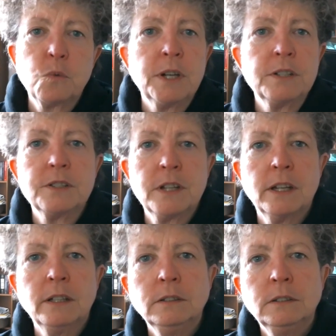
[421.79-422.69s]

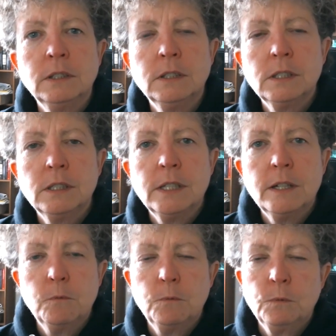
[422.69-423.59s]
Wednesday
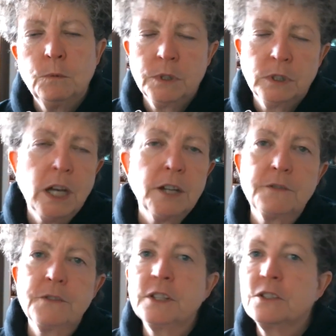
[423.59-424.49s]
with a lot
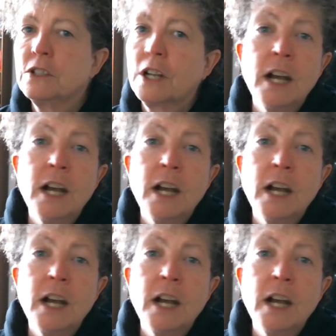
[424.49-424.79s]
of things to